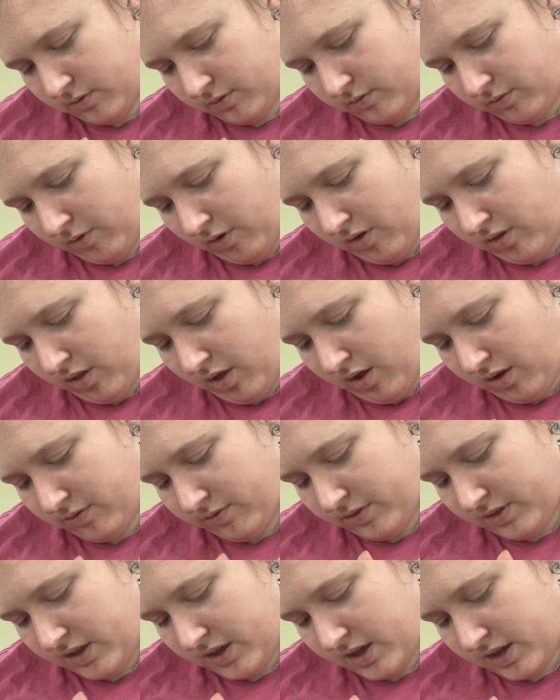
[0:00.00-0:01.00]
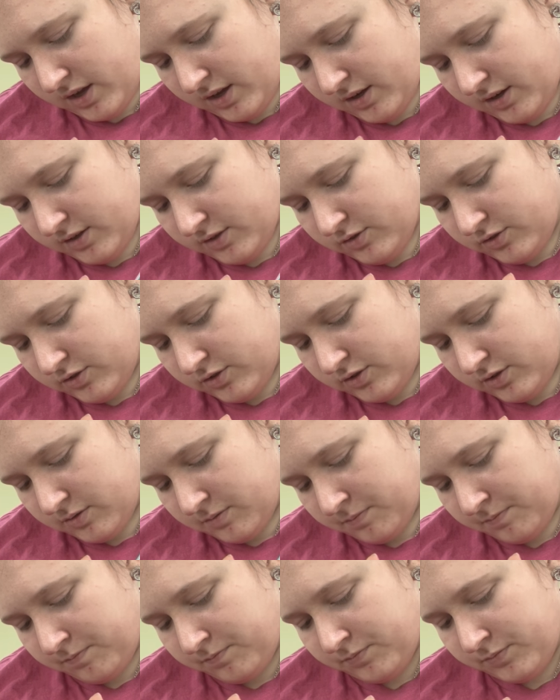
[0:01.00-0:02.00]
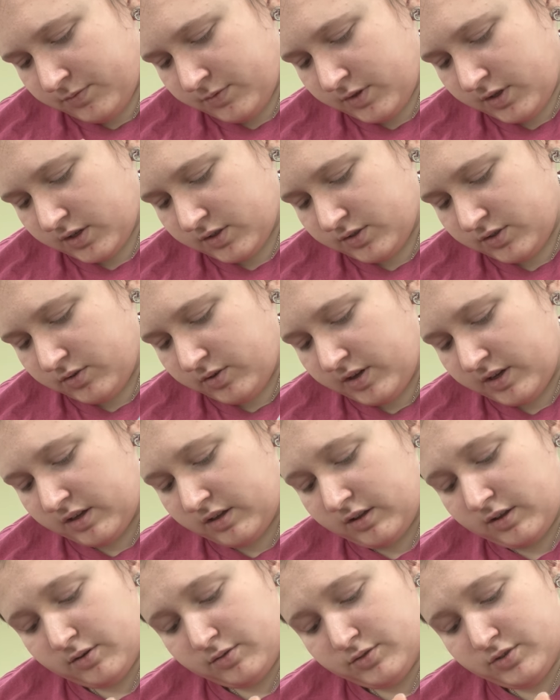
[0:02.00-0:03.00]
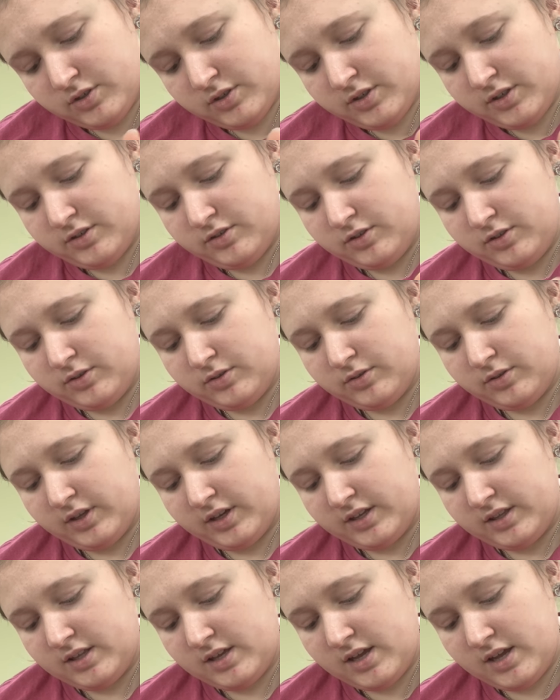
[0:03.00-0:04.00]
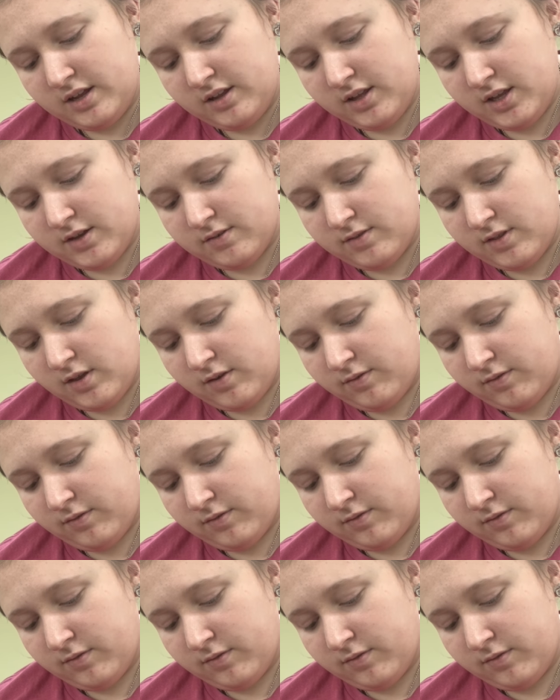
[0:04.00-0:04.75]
fall off the edge as you get closer to like the end of the